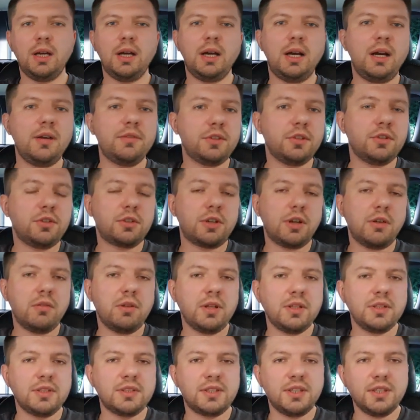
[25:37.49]
after
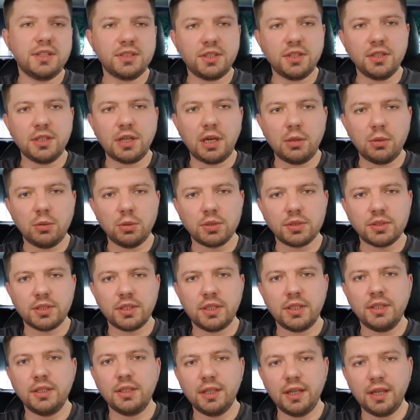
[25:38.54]
traveling 16 hours
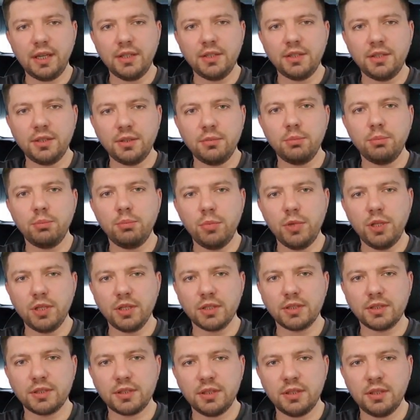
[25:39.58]
and 19
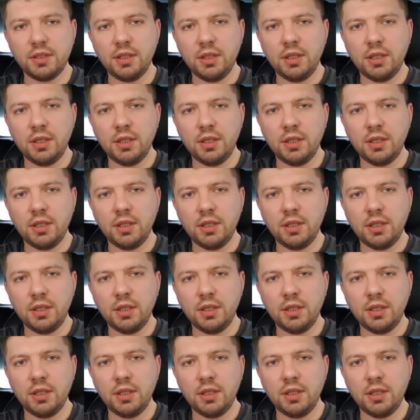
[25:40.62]
minutes.